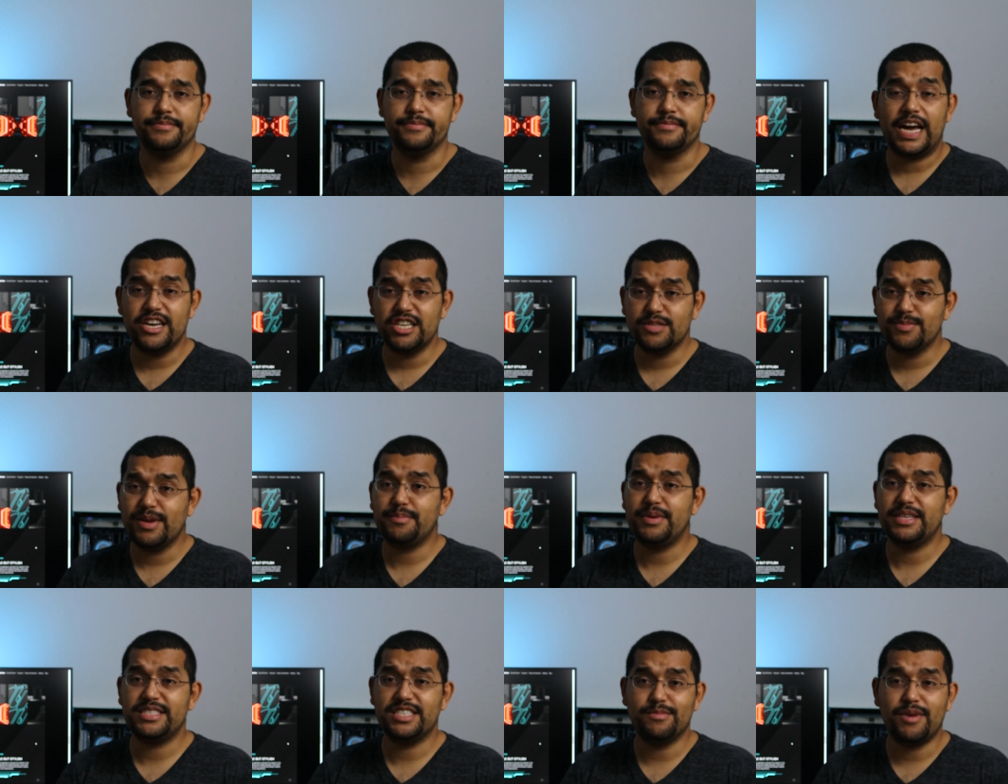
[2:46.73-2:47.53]
I use my
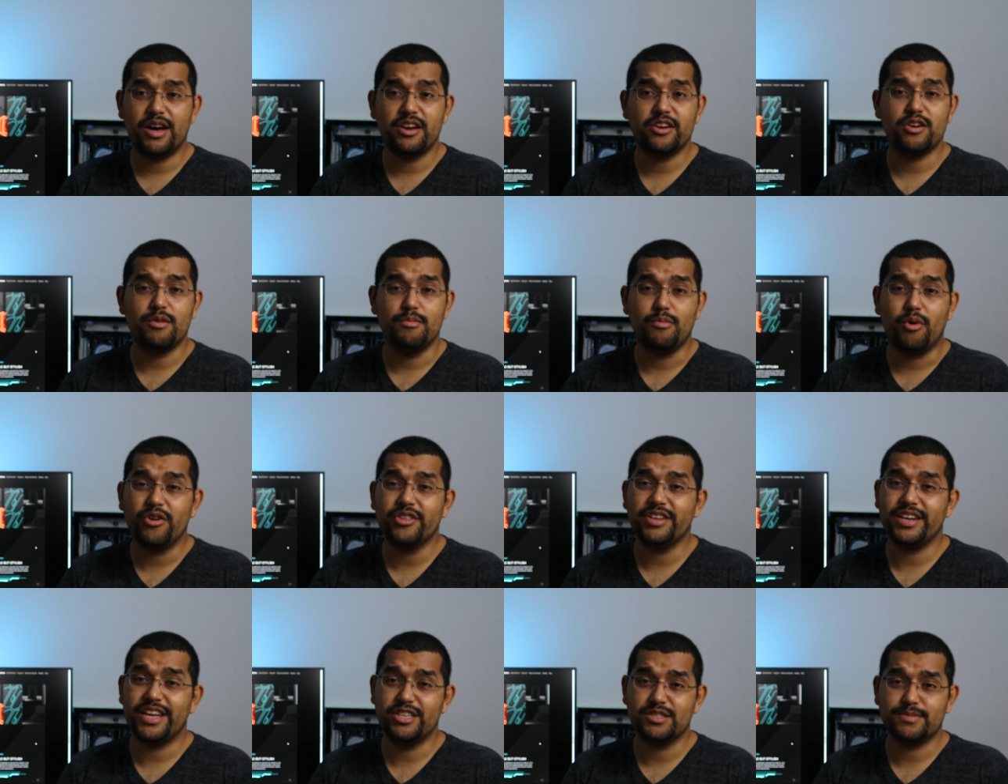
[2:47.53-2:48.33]
PC monitor more
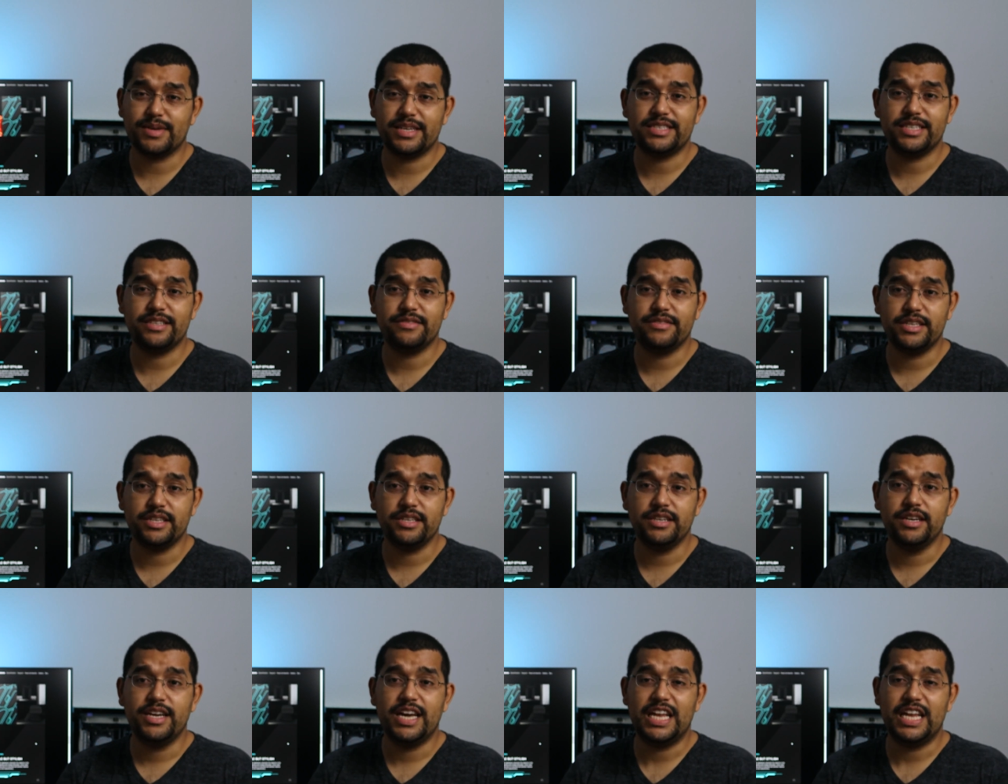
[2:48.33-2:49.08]
than I use my TV,